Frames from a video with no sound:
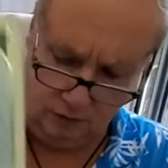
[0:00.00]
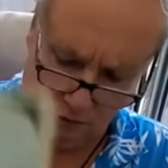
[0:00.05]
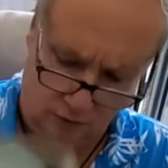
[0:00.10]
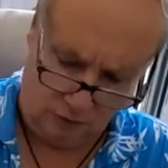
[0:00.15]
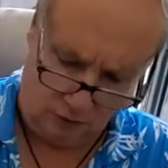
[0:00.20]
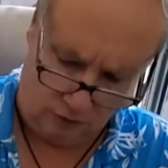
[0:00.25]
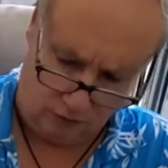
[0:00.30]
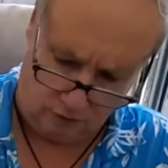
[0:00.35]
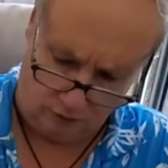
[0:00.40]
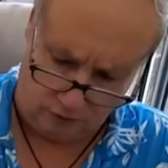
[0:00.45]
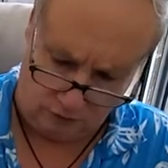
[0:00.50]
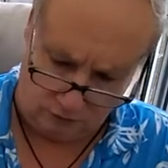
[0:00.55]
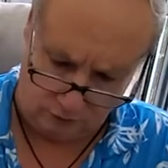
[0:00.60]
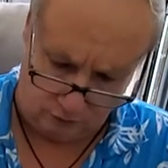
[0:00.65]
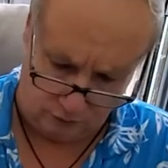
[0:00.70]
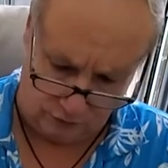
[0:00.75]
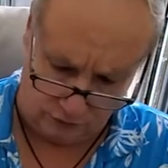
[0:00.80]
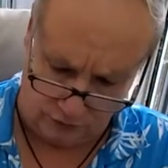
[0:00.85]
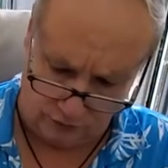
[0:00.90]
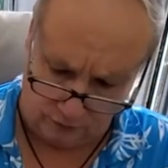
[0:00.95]
You know, even
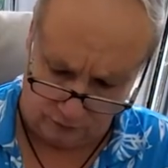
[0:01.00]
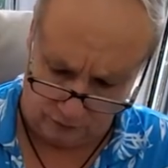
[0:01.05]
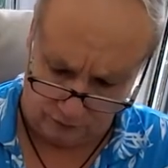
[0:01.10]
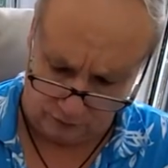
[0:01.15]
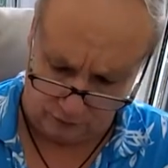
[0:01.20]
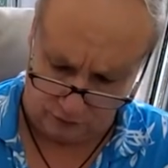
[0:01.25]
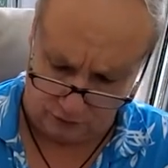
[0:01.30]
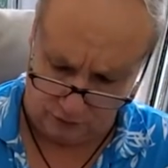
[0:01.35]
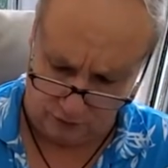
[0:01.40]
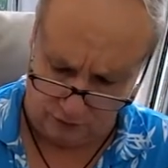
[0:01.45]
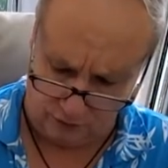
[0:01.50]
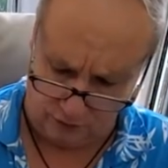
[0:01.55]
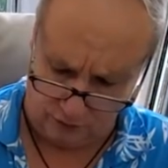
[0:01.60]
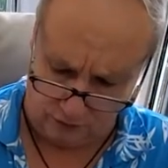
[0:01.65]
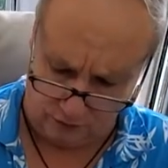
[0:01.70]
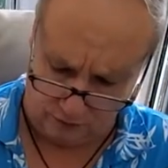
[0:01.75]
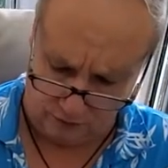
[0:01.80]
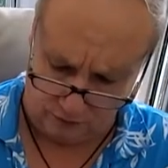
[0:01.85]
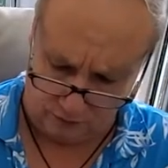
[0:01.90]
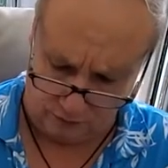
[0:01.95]
when something's good
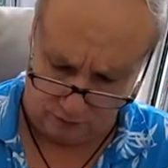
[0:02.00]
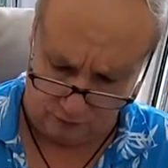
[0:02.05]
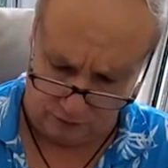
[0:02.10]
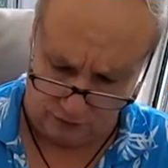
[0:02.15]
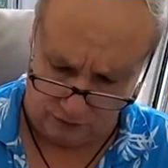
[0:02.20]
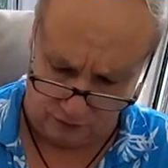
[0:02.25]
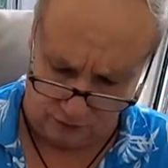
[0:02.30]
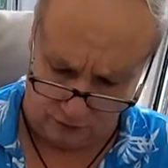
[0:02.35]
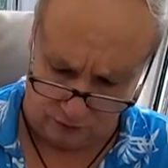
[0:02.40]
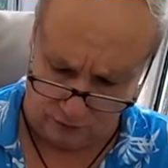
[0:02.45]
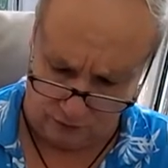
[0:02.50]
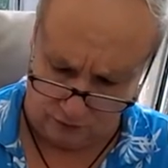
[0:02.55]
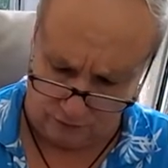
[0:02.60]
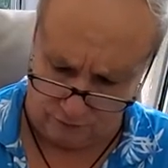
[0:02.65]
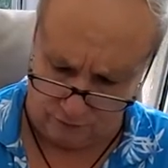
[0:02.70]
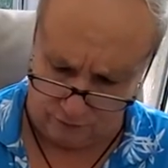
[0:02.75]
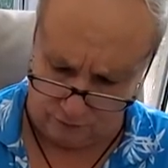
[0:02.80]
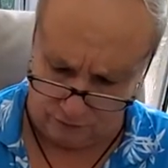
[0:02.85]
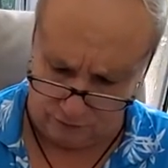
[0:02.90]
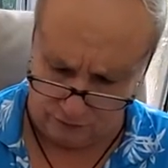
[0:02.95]
and it could be so
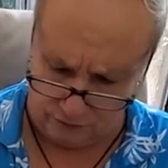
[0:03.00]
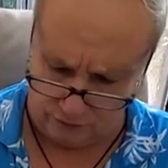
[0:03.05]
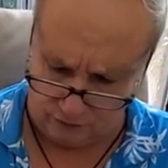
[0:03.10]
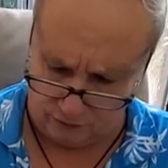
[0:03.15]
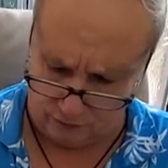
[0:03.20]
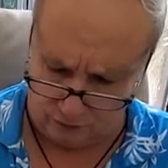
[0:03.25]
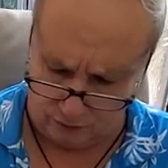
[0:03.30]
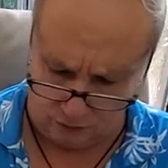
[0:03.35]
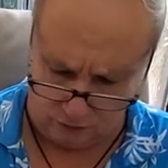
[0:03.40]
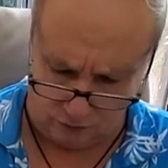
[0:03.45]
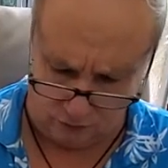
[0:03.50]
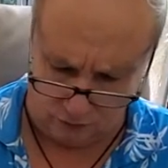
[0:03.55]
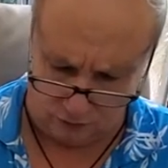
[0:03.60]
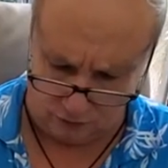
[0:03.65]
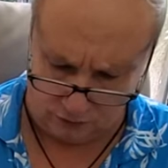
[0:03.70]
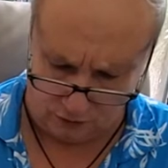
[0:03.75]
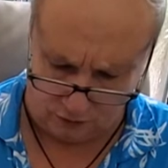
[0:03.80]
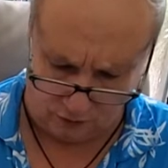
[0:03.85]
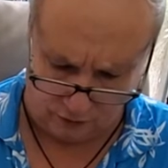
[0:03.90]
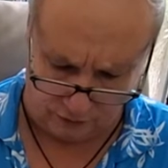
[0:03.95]
different and so new that
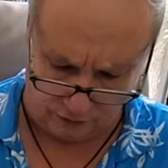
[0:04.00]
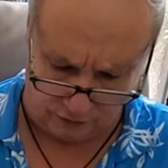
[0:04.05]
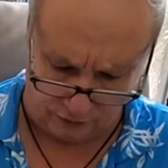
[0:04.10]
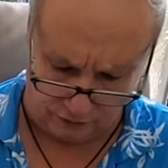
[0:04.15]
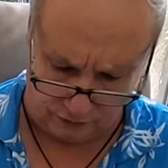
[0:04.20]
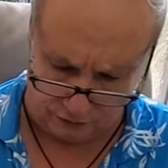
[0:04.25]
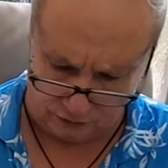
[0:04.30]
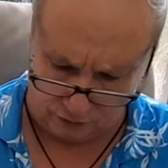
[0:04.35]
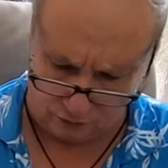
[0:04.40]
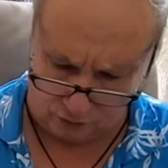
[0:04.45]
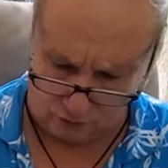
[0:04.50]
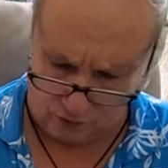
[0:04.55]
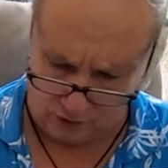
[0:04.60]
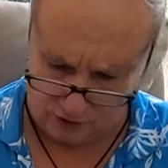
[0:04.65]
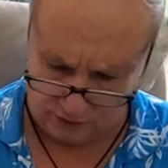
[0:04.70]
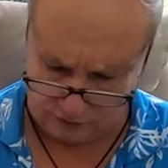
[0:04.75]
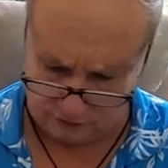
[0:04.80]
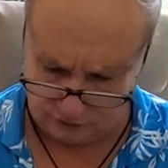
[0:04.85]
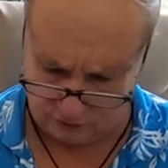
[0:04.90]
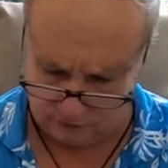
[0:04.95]
it causes
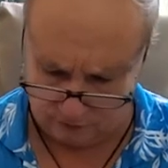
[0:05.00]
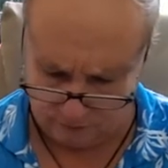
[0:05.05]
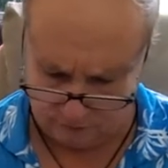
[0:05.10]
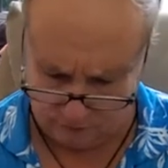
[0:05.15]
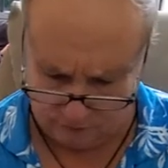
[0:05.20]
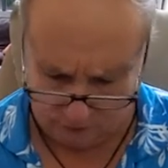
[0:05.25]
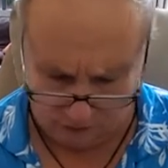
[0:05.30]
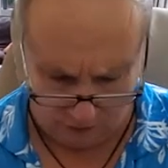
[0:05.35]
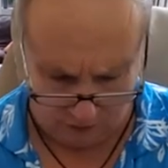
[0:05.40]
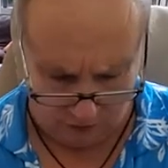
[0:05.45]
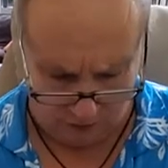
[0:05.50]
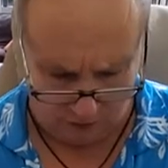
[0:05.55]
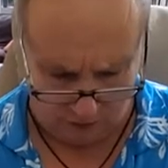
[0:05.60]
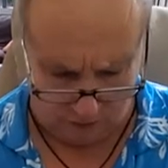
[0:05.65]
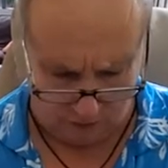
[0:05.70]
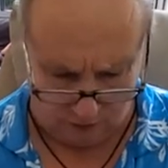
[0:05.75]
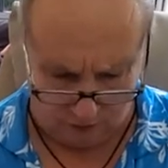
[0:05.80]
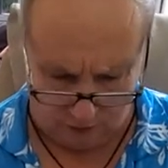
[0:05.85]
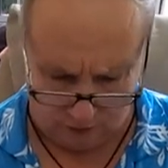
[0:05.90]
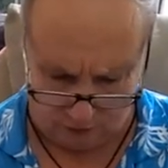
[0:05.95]
stress
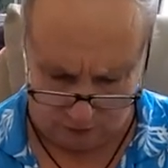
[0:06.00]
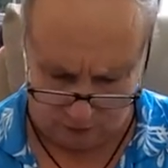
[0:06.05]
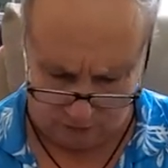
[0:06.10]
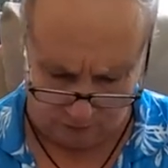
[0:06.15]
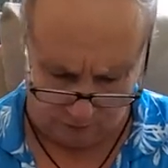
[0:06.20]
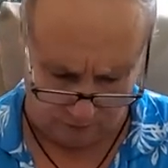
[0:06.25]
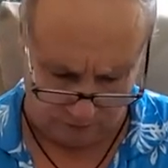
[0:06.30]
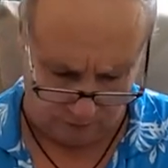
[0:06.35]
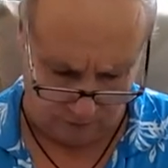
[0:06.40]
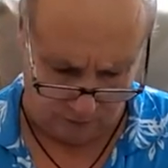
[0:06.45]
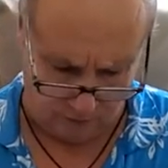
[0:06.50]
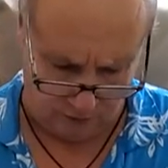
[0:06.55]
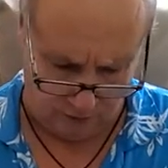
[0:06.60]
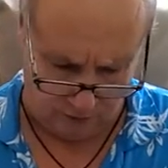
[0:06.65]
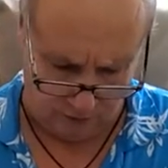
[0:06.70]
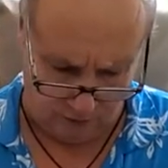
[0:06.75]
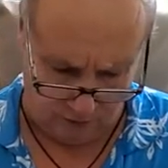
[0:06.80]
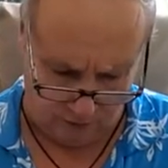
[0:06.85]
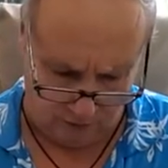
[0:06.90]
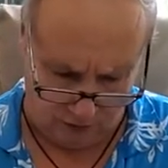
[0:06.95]
there.
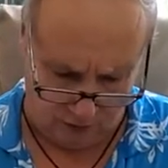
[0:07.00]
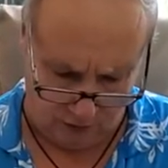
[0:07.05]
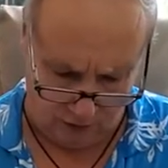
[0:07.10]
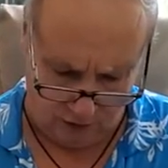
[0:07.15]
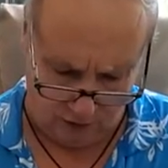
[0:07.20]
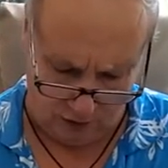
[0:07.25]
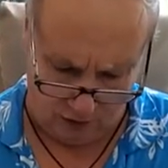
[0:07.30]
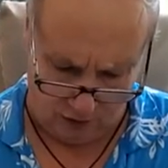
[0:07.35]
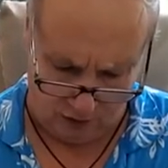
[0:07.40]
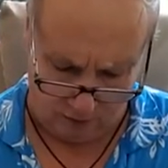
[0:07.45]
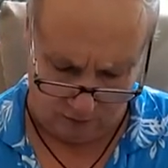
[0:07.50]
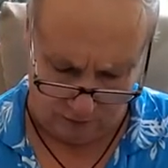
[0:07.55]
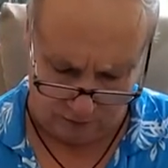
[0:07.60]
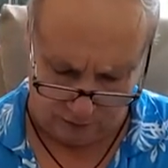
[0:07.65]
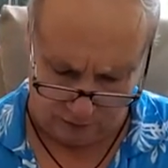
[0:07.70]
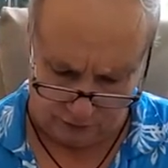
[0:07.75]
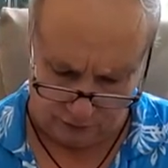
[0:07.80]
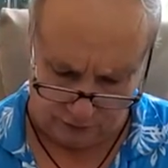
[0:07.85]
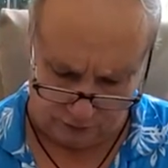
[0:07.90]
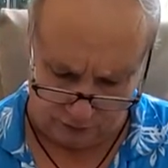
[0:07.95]
Um,
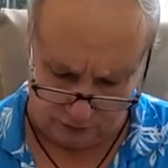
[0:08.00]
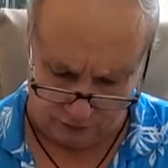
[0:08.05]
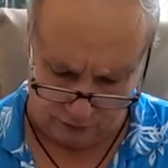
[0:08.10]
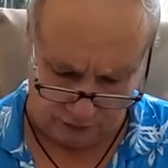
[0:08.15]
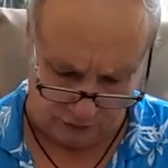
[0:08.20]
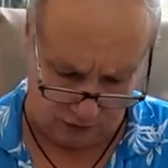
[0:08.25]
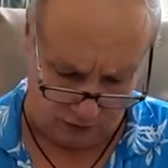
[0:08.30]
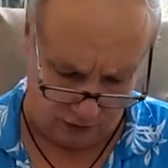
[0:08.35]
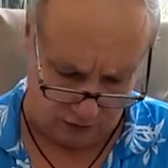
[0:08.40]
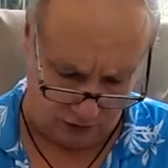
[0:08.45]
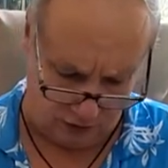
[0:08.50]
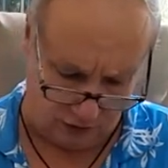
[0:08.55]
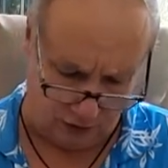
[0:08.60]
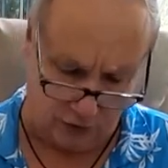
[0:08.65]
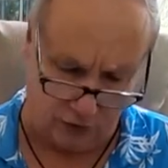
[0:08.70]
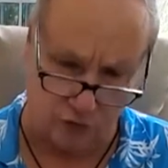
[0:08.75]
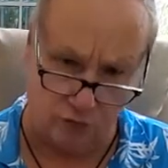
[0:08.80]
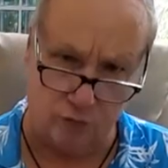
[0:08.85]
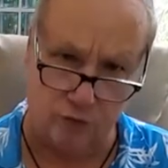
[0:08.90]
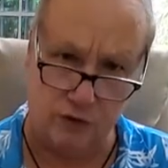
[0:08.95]
but it's kind of
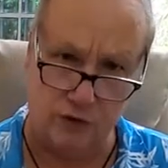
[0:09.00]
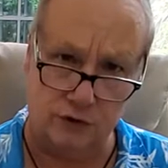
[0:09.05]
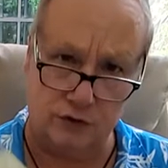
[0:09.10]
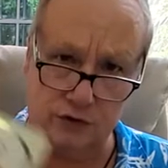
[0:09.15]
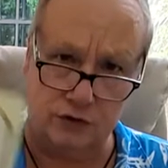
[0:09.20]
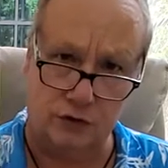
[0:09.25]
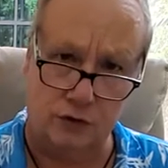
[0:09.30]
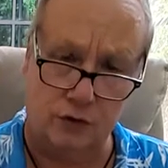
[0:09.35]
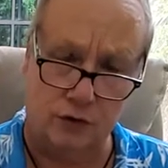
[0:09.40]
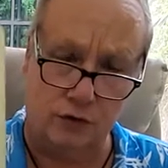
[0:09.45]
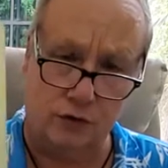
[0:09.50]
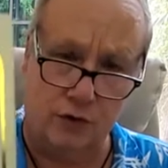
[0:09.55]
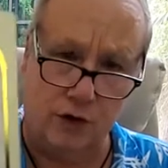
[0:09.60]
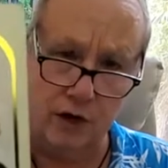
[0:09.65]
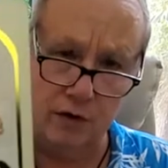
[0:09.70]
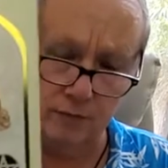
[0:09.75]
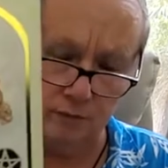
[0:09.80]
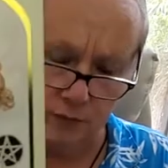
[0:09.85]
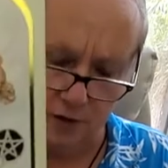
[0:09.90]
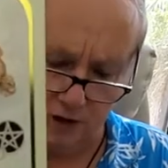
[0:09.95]
like you're being shown you
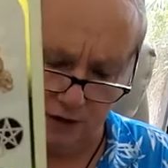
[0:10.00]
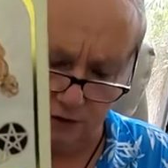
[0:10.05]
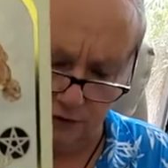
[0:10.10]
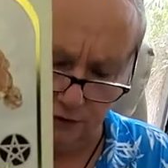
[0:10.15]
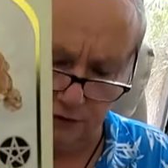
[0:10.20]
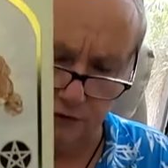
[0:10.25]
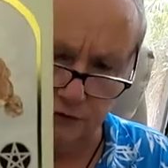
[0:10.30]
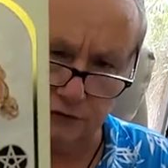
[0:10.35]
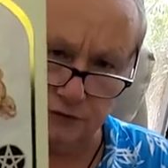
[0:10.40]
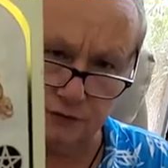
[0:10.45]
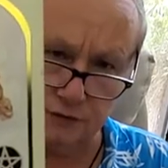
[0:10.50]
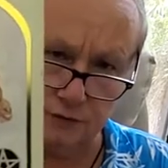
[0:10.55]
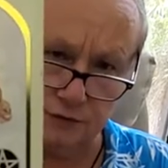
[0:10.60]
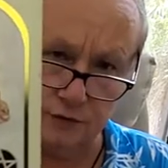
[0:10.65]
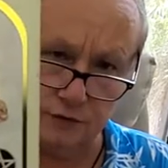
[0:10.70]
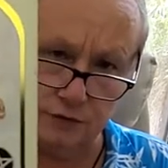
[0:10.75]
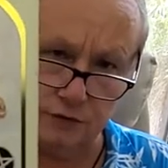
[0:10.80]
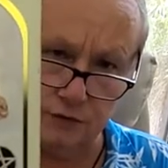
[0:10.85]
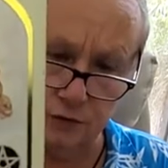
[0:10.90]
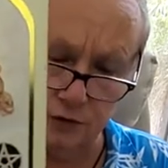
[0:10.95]
have balance,
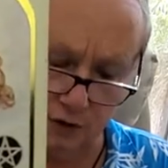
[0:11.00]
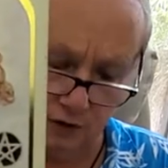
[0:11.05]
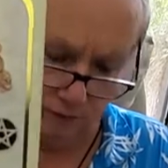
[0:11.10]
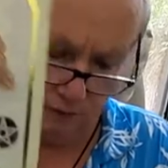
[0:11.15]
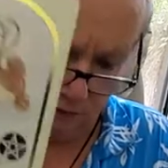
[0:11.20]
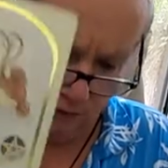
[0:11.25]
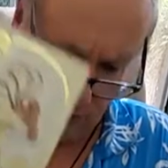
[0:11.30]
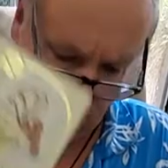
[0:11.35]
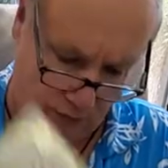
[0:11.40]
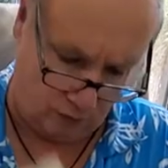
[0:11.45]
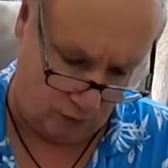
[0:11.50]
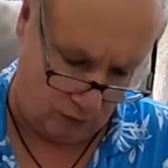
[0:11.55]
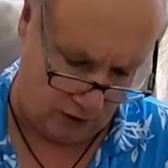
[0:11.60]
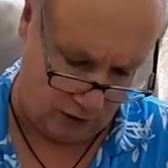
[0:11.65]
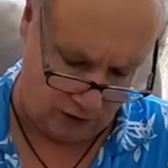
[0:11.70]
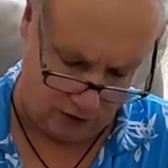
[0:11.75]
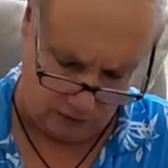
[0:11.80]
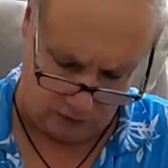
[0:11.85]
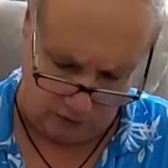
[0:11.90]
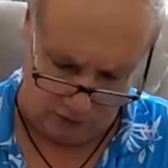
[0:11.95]
you're doing everything
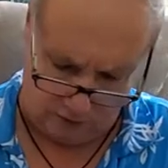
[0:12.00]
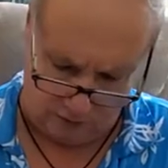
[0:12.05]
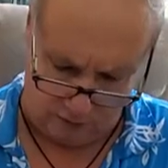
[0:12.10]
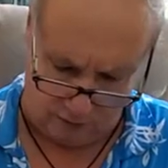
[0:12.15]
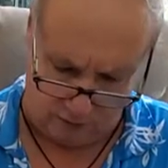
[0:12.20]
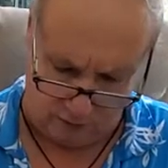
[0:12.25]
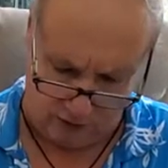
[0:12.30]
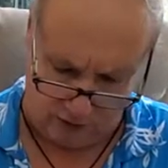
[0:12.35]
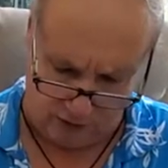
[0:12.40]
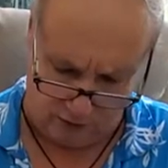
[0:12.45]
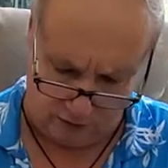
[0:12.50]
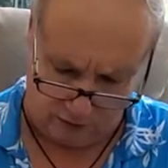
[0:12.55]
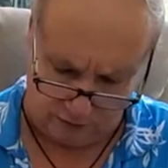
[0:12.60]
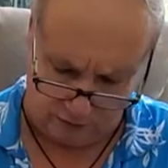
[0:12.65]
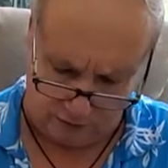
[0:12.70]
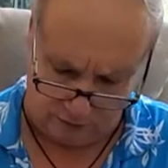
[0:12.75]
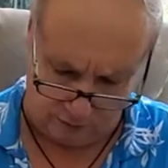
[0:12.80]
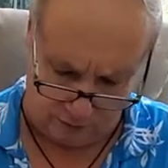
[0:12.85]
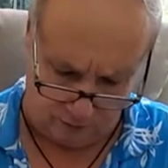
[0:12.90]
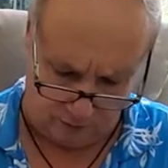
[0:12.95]
right, you have the
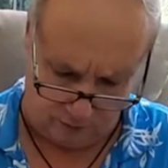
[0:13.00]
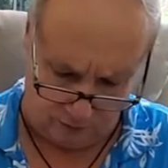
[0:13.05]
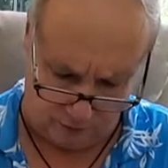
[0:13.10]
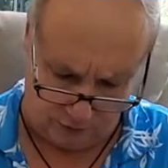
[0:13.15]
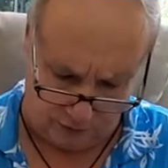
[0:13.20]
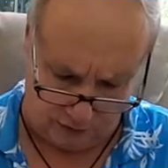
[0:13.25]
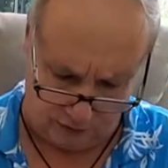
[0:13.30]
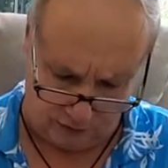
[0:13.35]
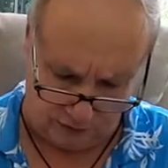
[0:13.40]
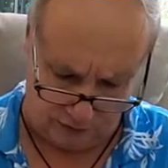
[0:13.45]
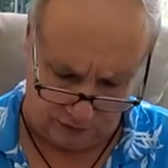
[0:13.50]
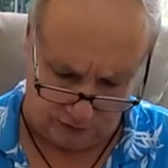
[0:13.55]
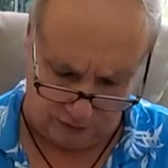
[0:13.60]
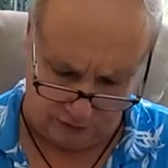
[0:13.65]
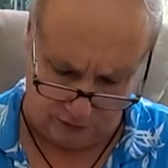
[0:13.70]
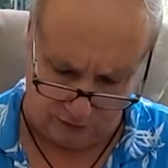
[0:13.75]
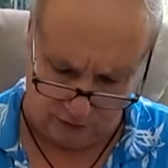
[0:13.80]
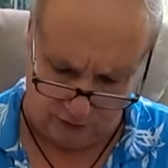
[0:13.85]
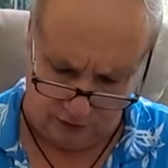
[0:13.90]
balance, Pisces,